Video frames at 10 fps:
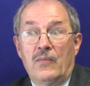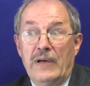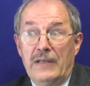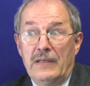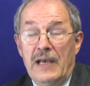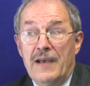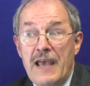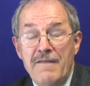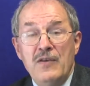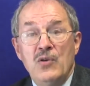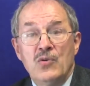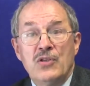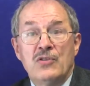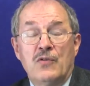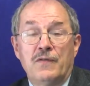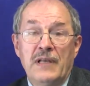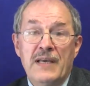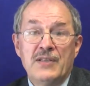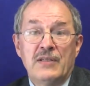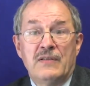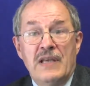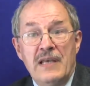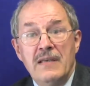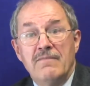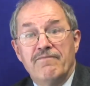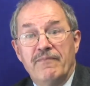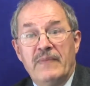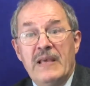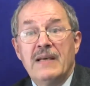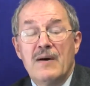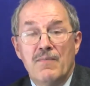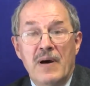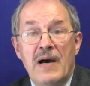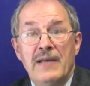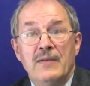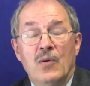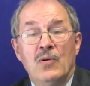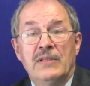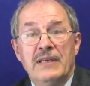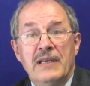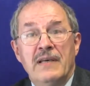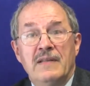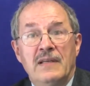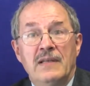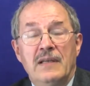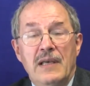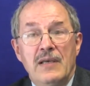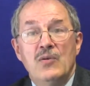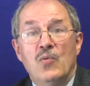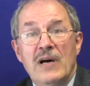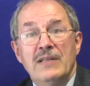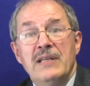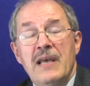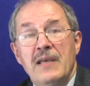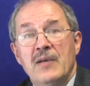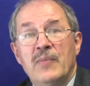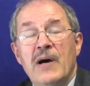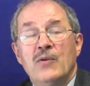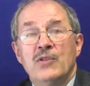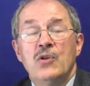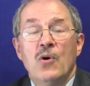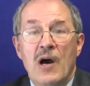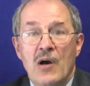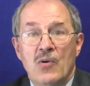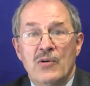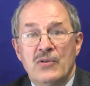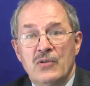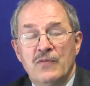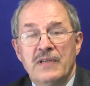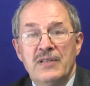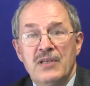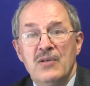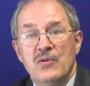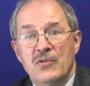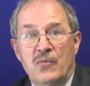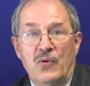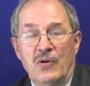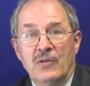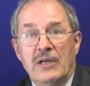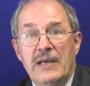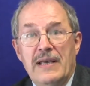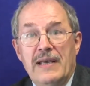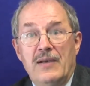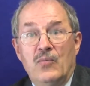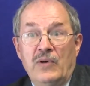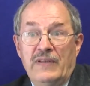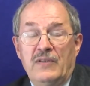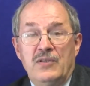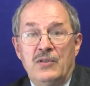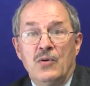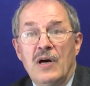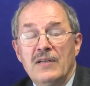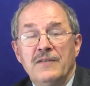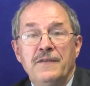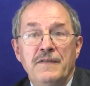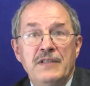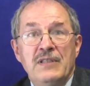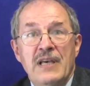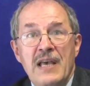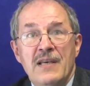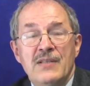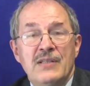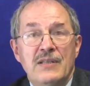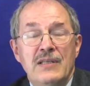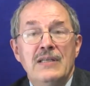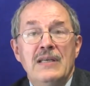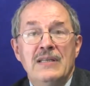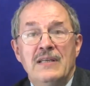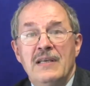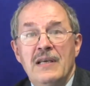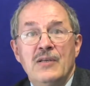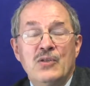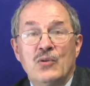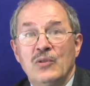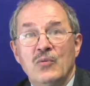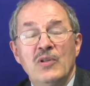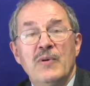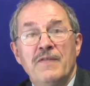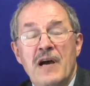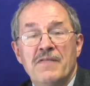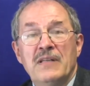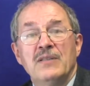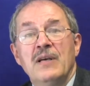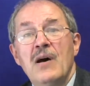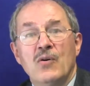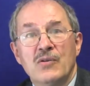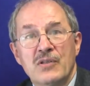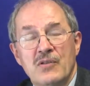When a heavy users of lasers, they combine all together in one day about 2 hours of continuous work. With 250 days in a year, so it will be 500 hours.